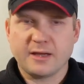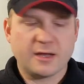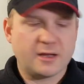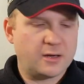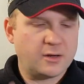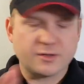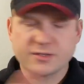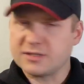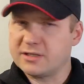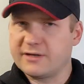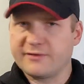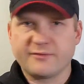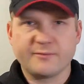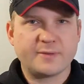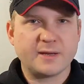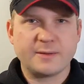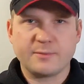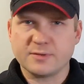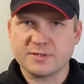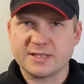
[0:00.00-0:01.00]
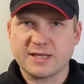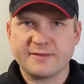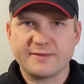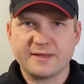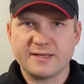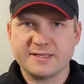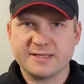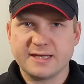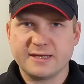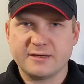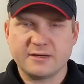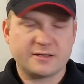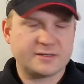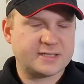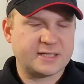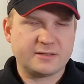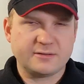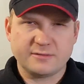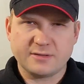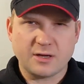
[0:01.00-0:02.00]
Lots of different people sent these in. I
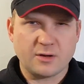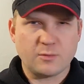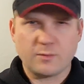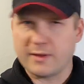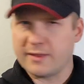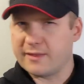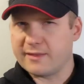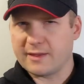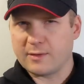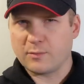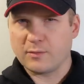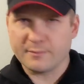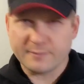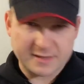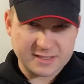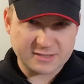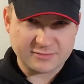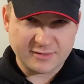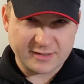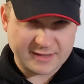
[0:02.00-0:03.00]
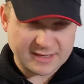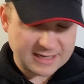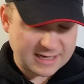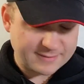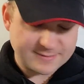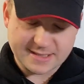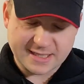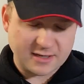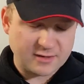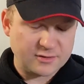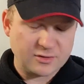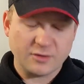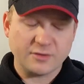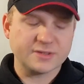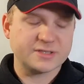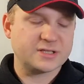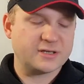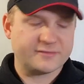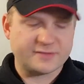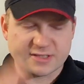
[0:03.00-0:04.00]
didn't know whether they want me to read the names out or
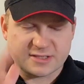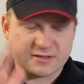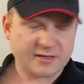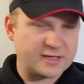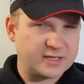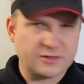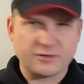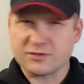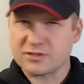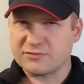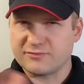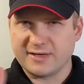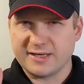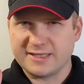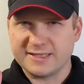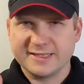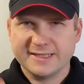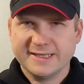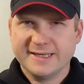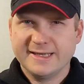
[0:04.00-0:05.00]
not, so I've decided not to read